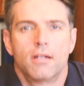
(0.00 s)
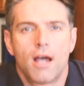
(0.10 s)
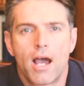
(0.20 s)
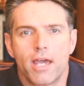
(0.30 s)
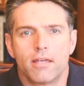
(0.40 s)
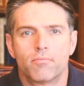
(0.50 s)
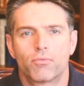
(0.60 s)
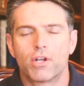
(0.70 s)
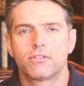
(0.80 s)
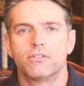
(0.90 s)
Hi,
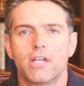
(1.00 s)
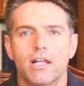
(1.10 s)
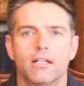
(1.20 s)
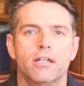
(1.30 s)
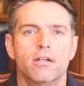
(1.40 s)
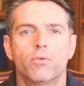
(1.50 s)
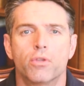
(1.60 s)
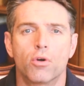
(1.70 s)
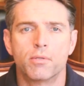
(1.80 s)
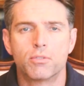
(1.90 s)
Preston Sandlin here with
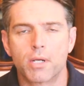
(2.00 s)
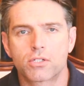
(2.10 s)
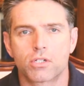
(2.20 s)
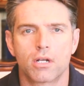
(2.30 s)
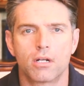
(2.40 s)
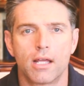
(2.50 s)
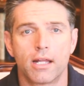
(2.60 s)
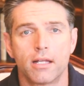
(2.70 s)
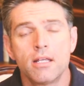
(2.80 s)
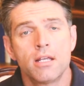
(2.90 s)
Home Inspection
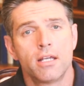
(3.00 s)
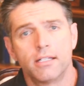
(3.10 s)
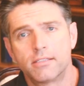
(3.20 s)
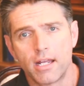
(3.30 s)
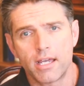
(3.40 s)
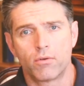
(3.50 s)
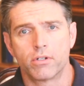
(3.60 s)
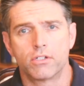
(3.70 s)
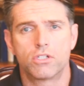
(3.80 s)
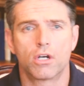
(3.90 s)
Carolina, and today I
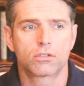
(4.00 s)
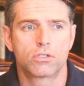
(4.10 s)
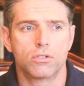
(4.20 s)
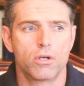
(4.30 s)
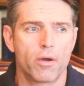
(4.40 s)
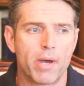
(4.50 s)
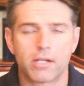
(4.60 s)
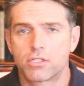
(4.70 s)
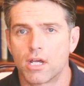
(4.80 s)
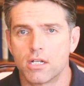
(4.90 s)
wanted to talk to you
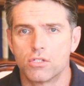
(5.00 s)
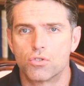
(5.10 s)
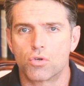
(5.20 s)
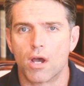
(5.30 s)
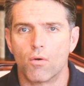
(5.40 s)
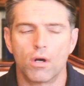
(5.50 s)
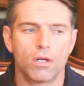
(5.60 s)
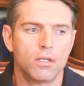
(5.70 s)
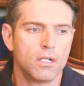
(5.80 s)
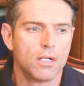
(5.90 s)
about Chinese
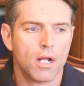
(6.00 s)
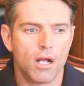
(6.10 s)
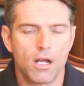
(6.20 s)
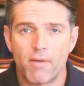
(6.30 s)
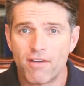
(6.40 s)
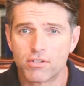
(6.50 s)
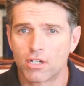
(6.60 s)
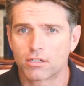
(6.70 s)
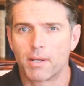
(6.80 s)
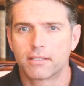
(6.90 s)
drywall. Um, haven't
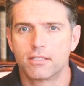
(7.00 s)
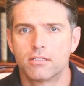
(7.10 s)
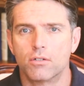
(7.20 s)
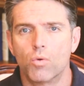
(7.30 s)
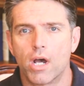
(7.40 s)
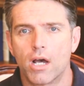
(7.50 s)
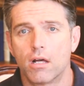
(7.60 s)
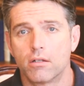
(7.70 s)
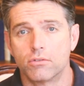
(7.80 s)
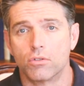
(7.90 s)
talked about this in a
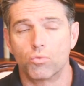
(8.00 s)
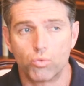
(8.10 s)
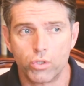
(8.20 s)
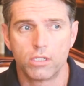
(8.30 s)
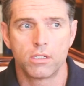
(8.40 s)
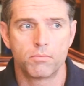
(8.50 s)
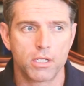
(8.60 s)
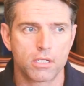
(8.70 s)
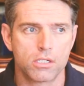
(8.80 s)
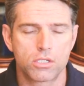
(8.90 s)
while. It was a really
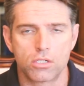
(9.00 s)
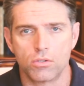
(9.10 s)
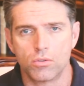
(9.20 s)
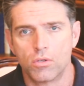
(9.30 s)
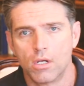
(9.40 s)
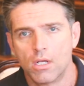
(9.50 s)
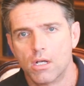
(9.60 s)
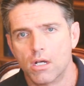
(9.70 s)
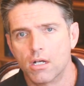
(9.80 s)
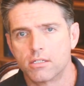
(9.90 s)
big issue
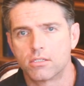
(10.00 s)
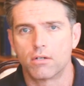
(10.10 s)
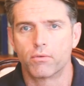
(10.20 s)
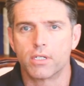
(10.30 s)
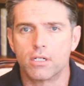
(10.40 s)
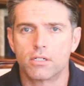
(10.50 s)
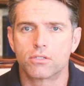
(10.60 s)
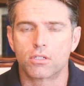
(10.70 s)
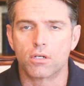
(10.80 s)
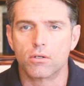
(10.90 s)
uh, several
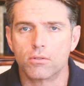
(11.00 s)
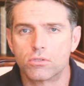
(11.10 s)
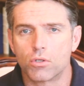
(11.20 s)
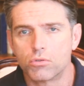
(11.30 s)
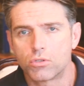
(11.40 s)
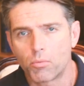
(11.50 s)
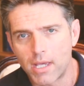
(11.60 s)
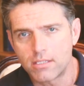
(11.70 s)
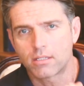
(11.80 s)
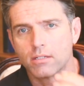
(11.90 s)
years ago. So, so
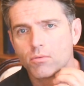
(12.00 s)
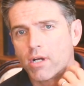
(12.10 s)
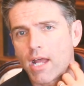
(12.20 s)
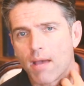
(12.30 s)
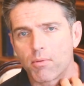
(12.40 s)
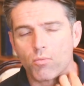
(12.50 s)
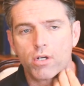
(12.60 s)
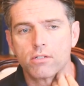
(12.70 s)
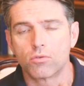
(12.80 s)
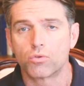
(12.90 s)
basically what happened
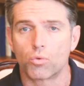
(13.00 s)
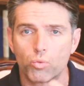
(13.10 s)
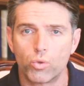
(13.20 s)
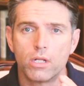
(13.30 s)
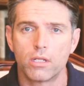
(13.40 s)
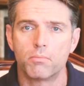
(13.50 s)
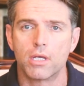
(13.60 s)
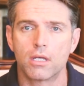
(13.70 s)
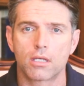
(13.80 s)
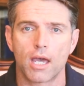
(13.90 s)
was there was a really
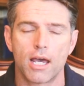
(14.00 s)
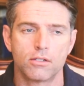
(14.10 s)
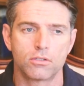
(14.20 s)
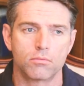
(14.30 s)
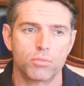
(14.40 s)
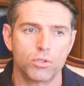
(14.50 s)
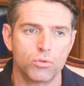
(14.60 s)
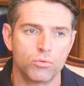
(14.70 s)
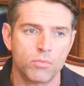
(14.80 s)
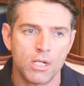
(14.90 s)
big housing
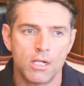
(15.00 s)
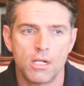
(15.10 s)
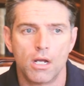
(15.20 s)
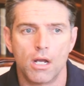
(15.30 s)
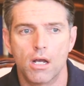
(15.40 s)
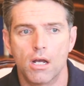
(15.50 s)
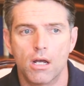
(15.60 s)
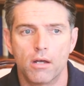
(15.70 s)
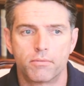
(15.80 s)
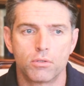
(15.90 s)
boom
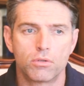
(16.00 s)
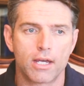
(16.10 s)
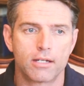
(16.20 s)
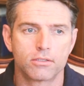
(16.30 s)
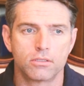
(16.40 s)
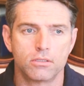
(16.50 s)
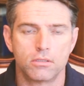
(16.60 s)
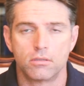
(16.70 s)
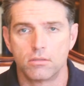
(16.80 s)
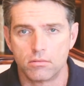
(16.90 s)
uh, two
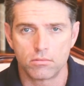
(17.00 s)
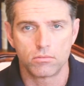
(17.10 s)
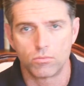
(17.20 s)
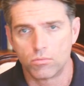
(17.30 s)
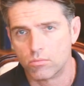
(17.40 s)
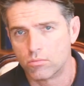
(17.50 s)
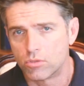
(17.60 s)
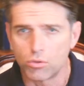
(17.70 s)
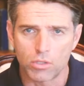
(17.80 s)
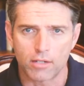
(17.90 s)
thousand,
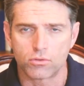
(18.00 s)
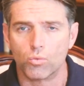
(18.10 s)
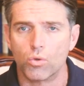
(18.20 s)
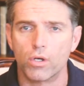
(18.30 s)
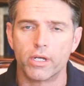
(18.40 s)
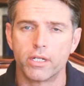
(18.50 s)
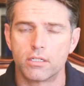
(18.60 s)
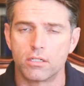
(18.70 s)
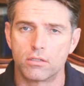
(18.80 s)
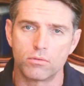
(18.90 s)
two thousand one
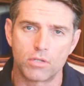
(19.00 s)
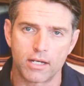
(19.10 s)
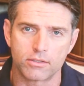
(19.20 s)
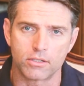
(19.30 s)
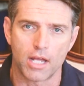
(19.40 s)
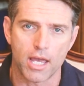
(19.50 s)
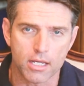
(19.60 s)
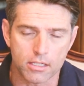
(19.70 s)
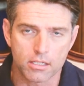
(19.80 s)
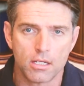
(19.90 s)
to two thousand
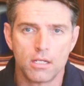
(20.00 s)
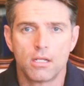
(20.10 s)
eight.